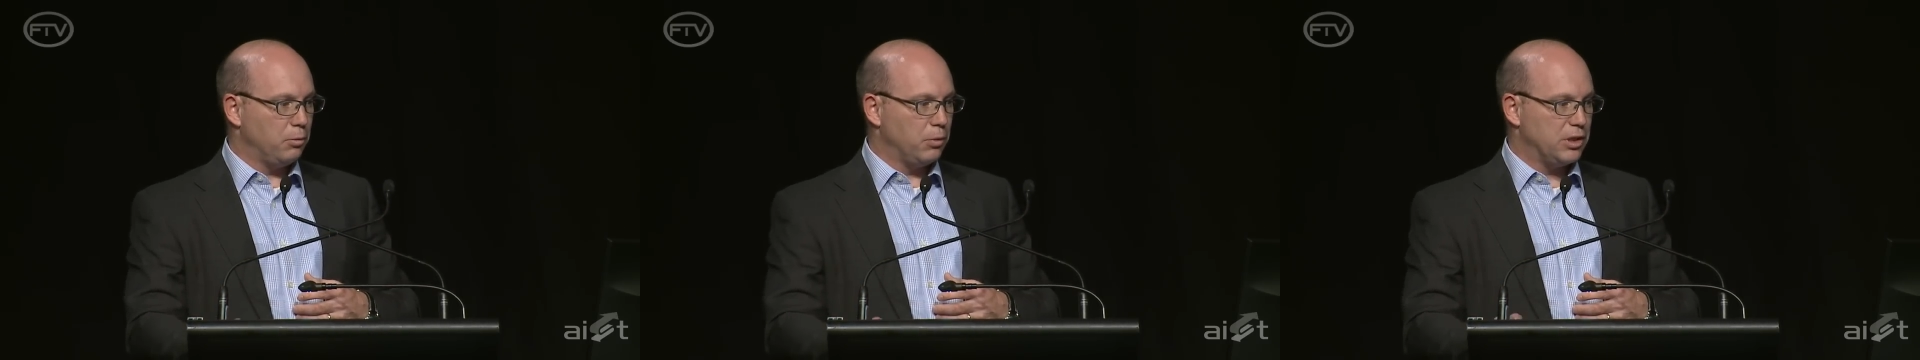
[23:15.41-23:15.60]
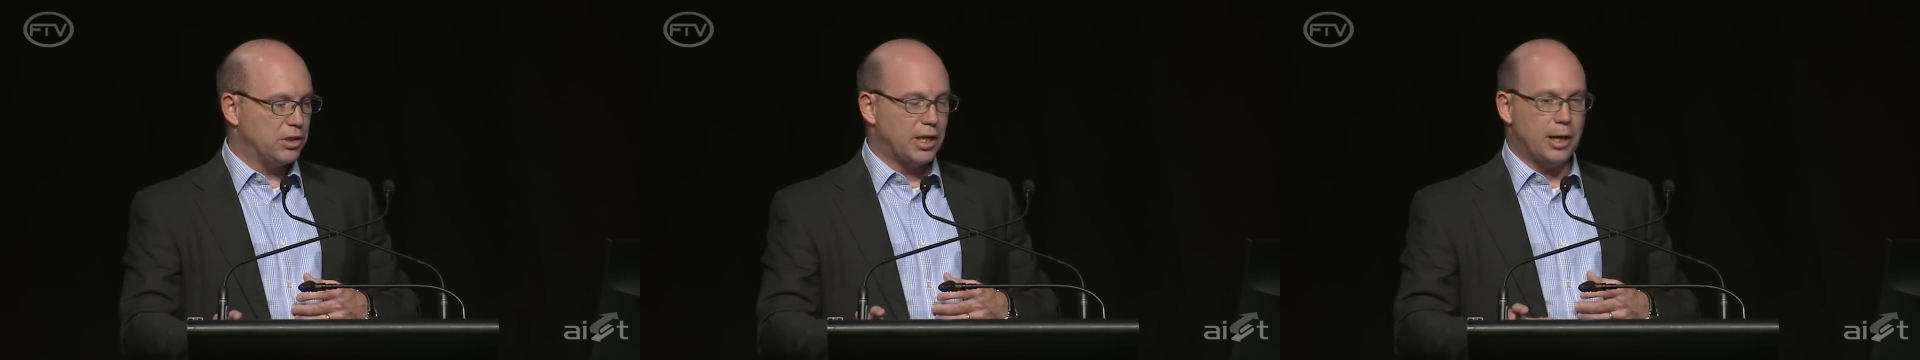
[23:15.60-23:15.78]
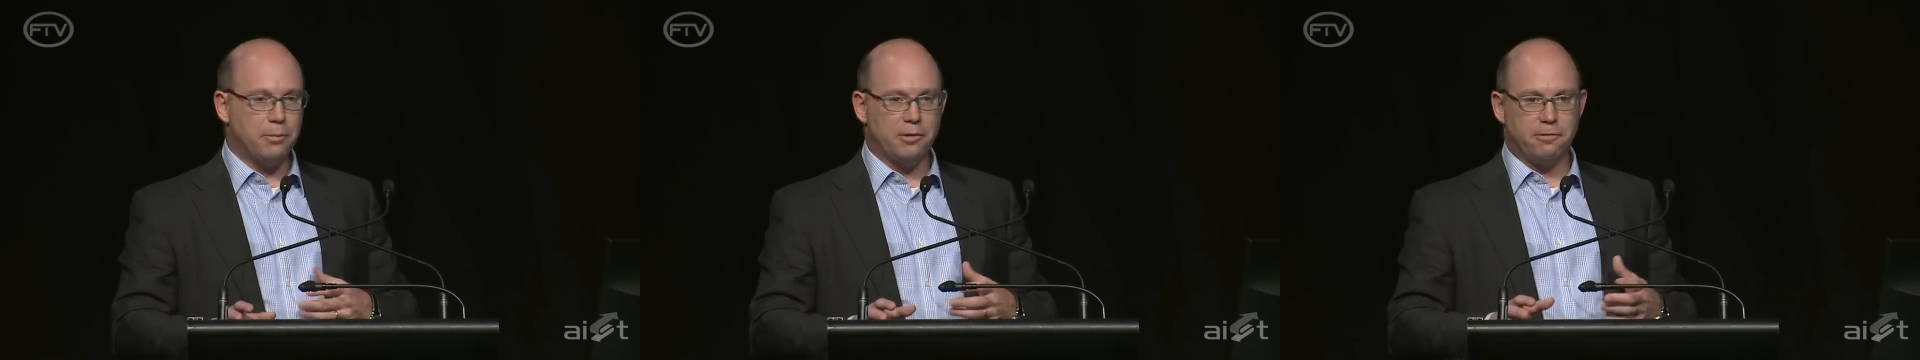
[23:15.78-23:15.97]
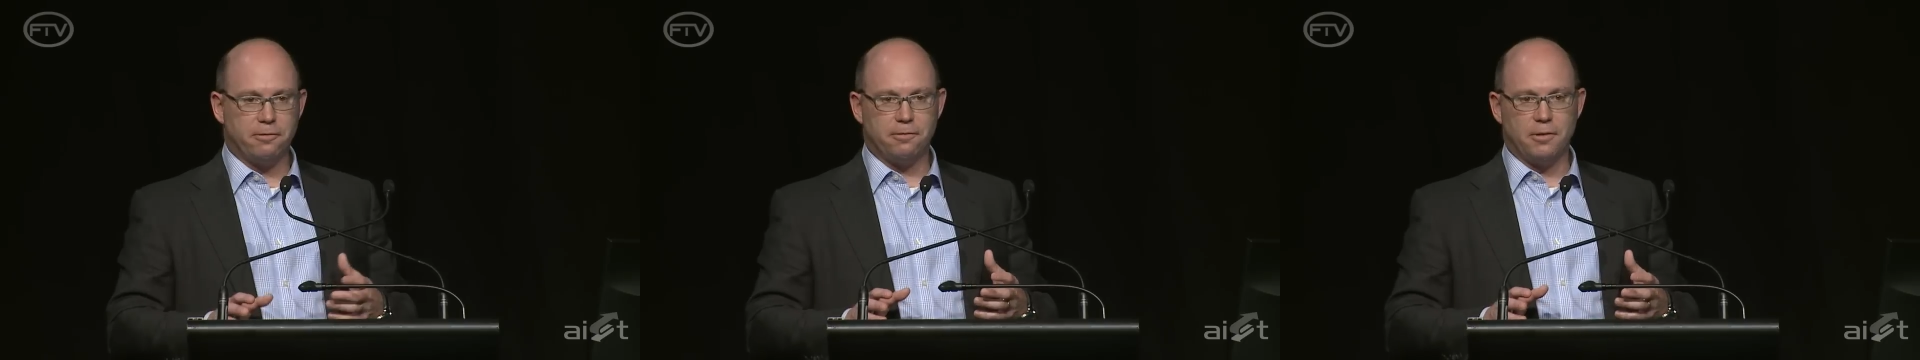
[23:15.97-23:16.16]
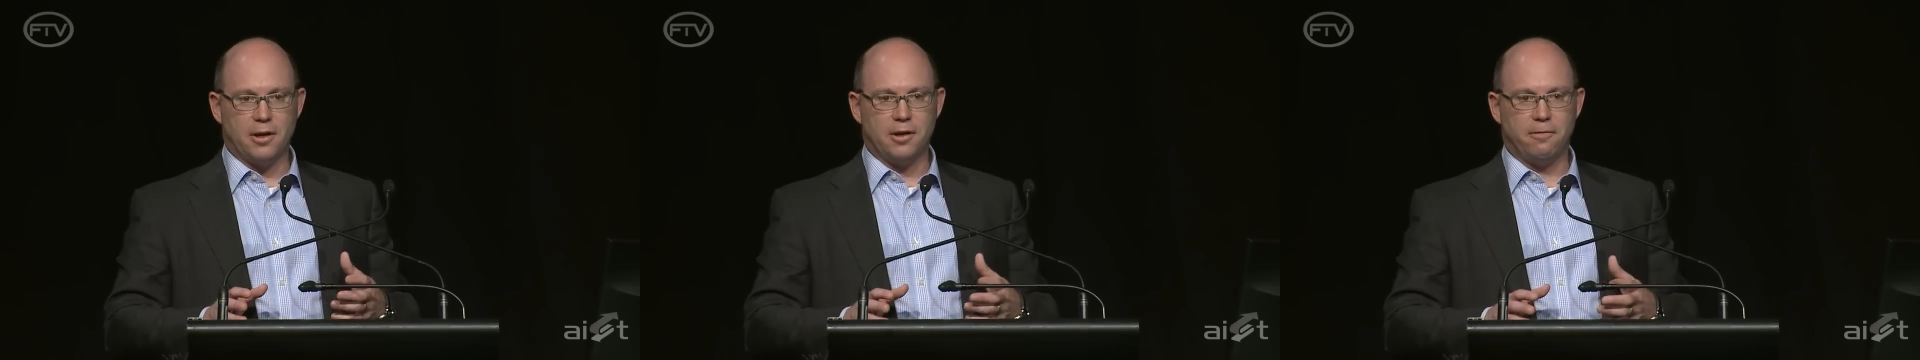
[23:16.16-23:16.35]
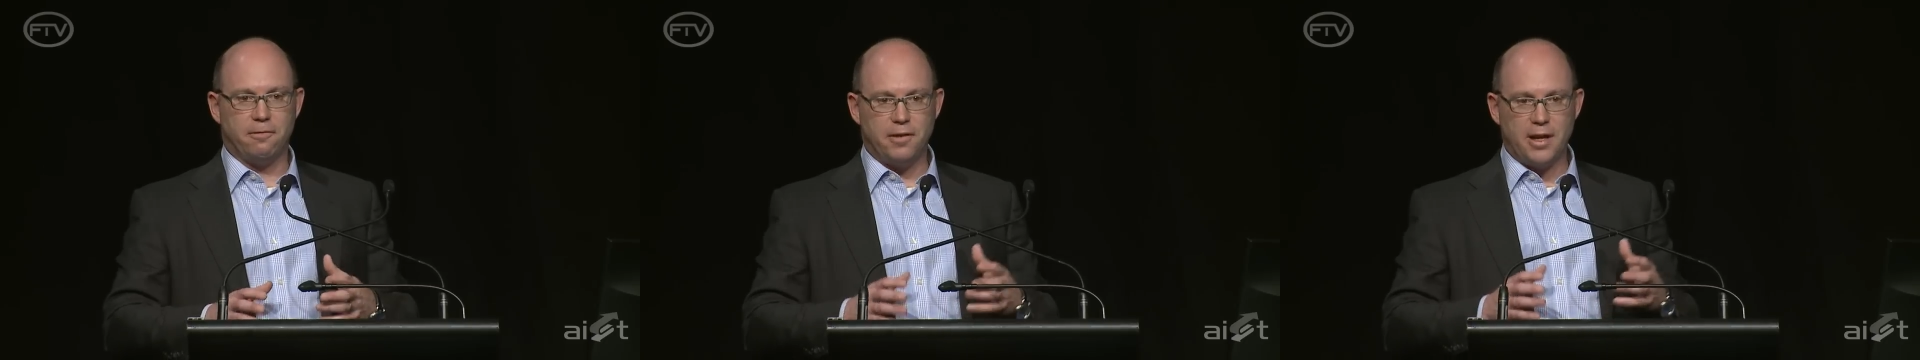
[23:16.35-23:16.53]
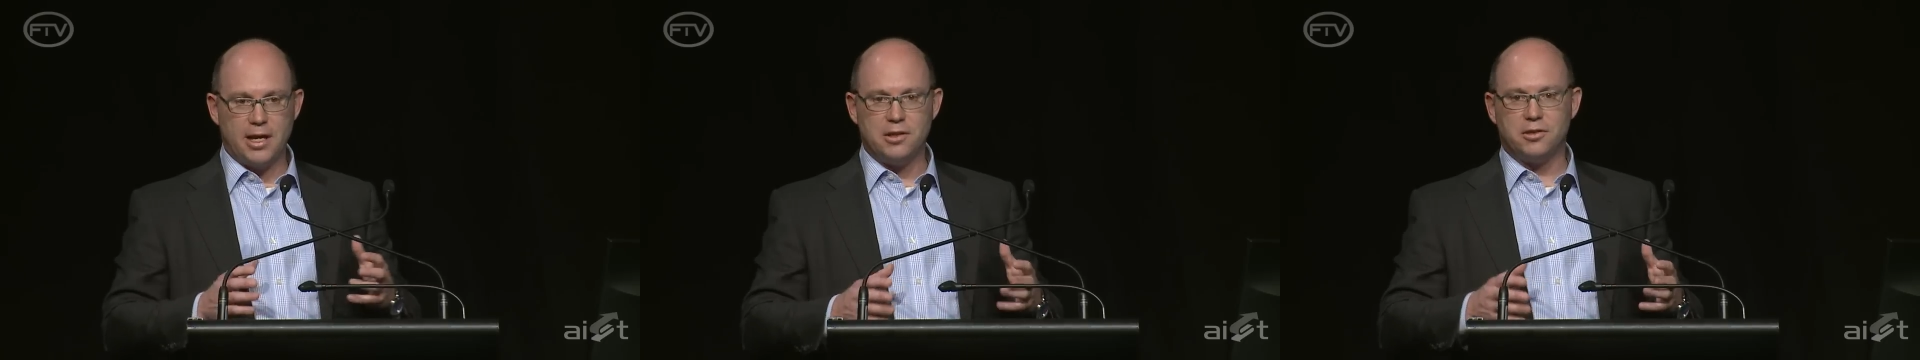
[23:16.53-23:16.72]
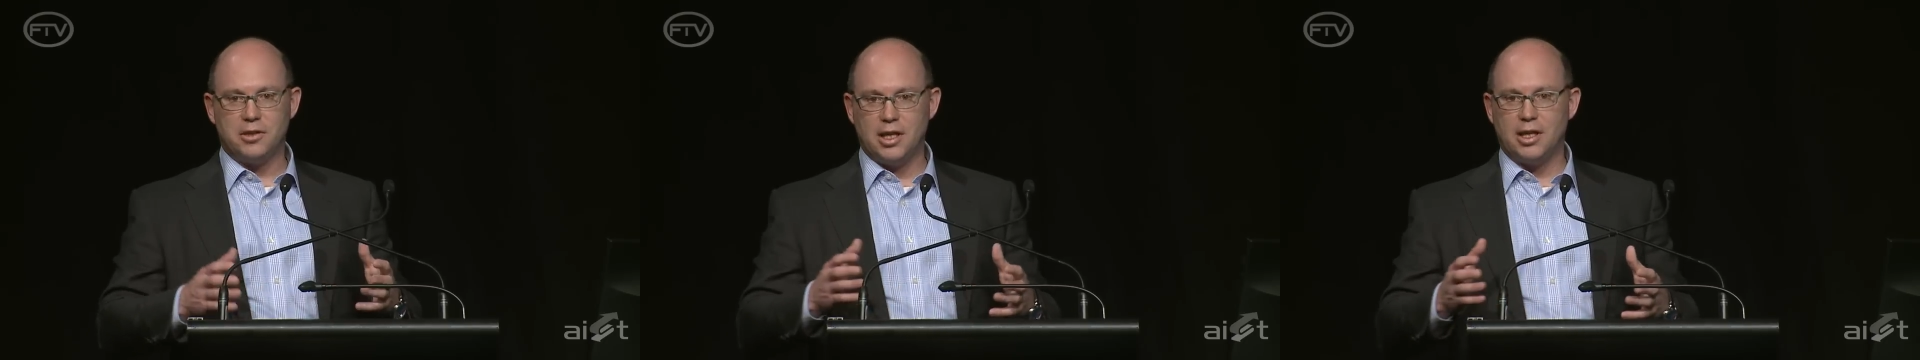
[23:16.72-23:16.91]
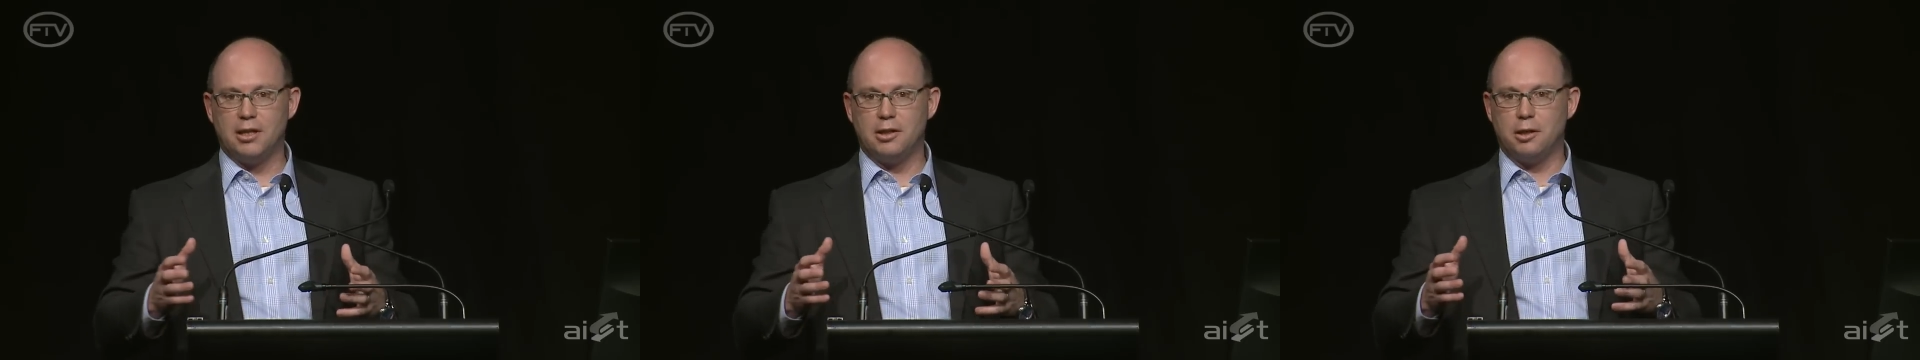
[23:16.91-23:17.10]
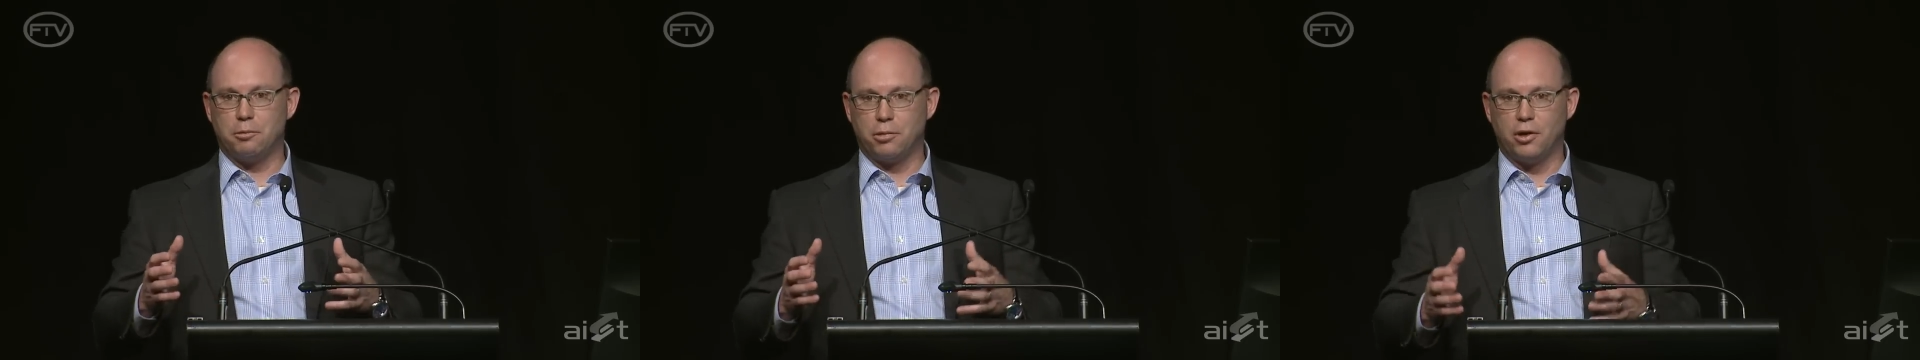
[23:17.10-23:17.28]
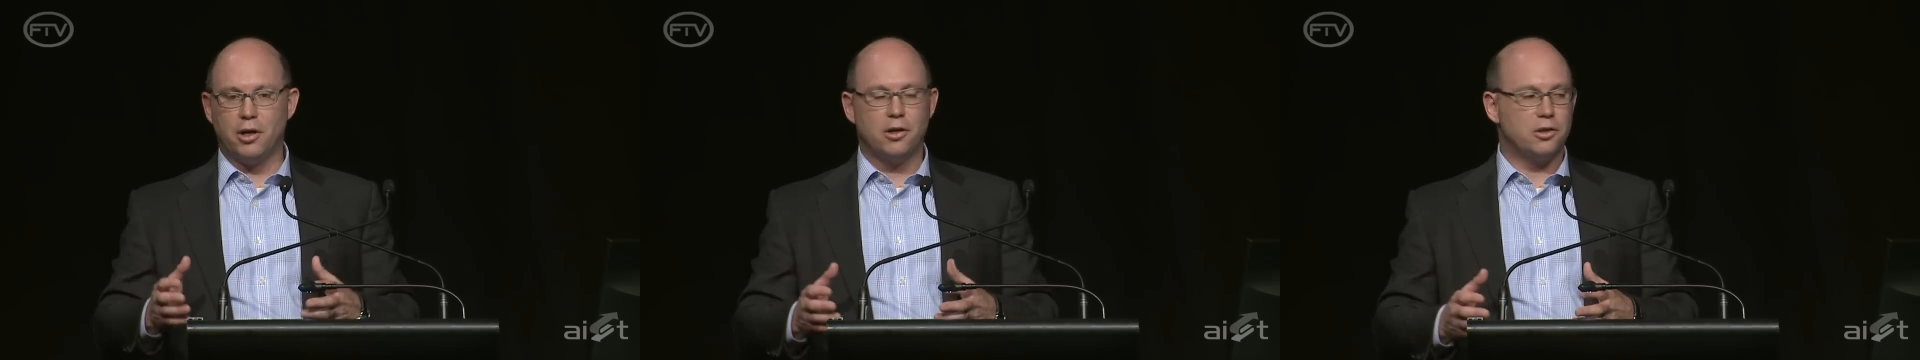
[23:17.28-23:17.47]
we set up a phased in
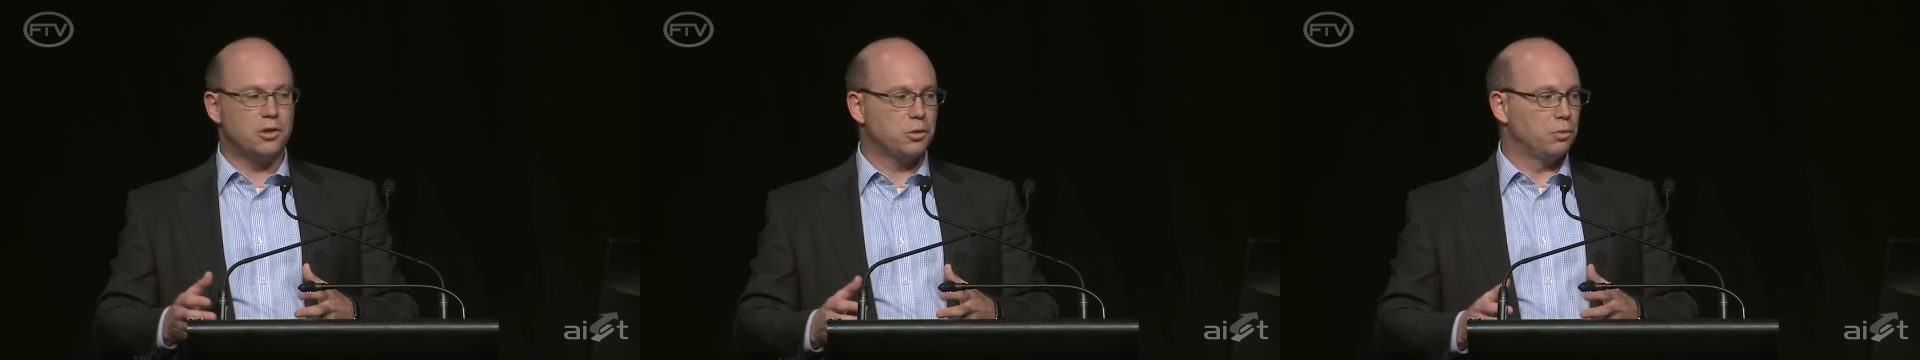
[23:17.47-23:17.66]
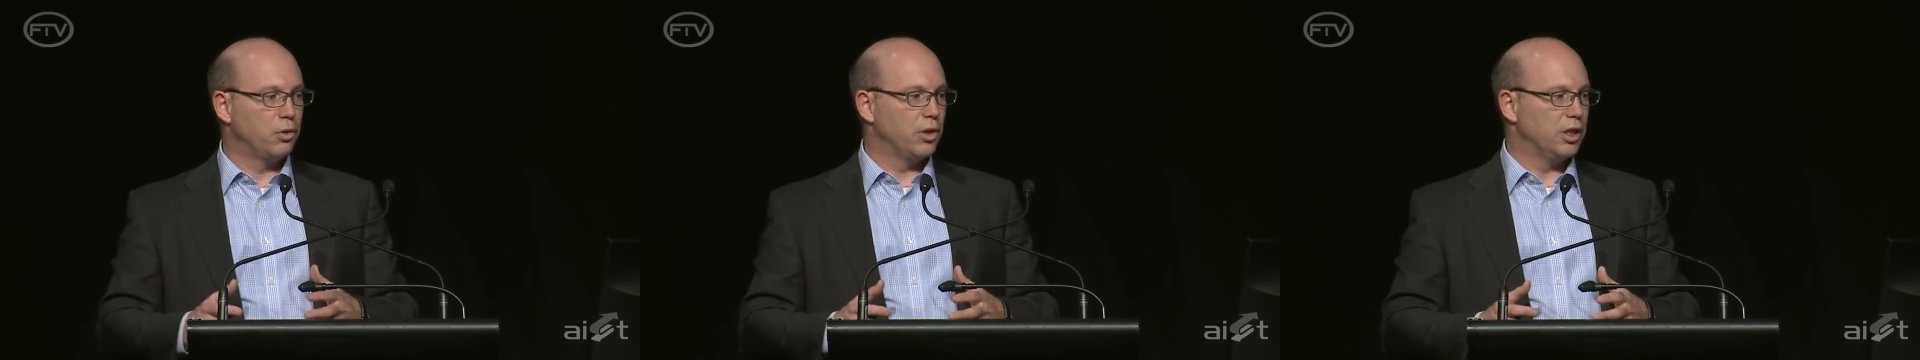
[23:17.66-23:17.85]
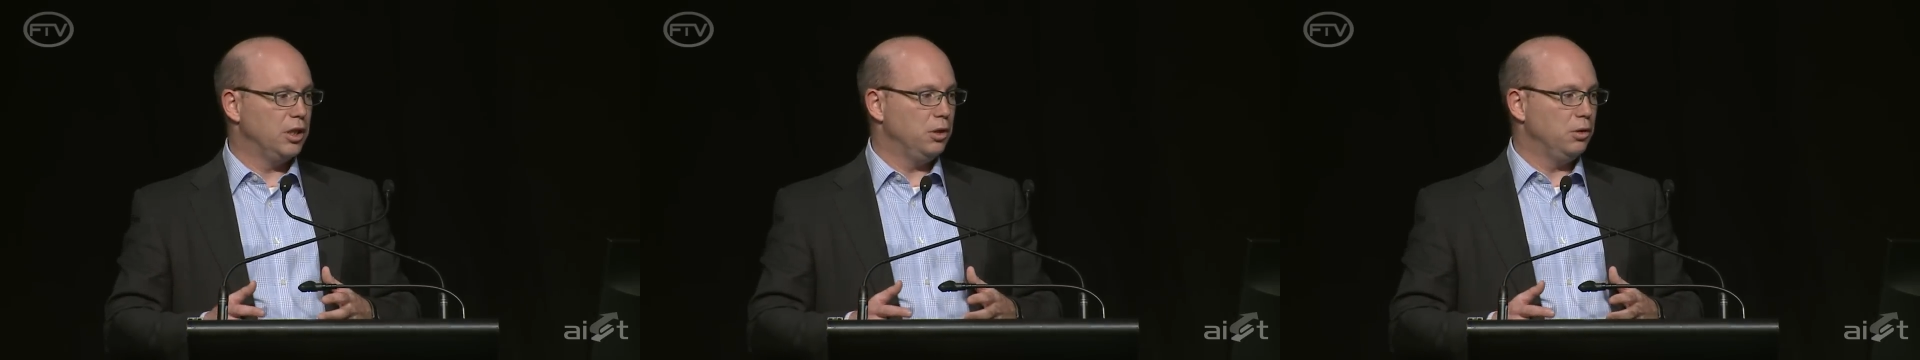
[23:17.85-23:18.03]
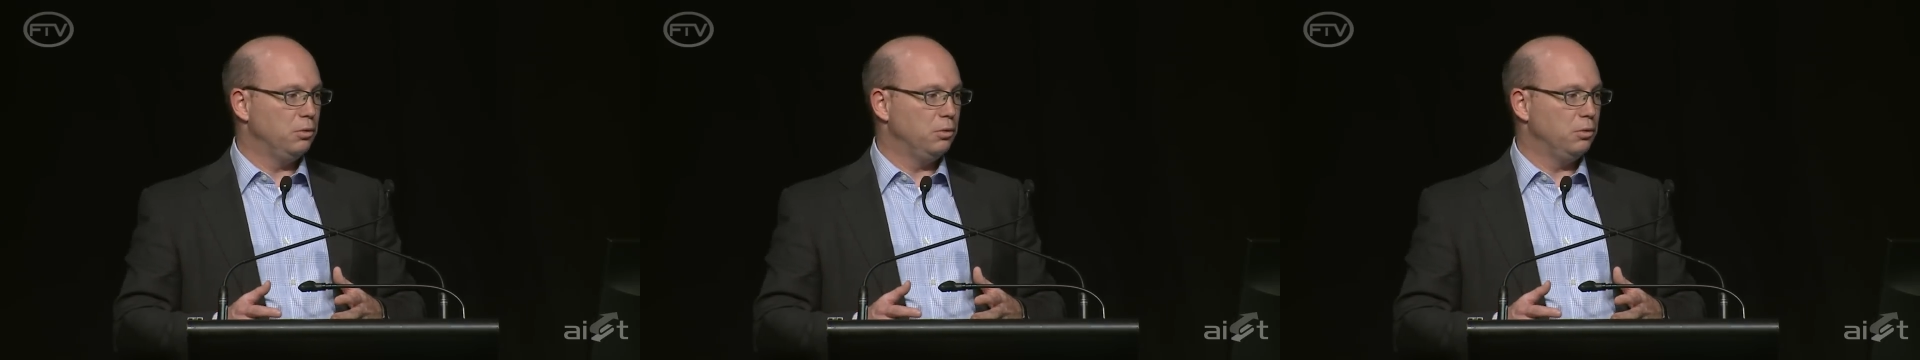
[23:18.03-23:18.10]
approach where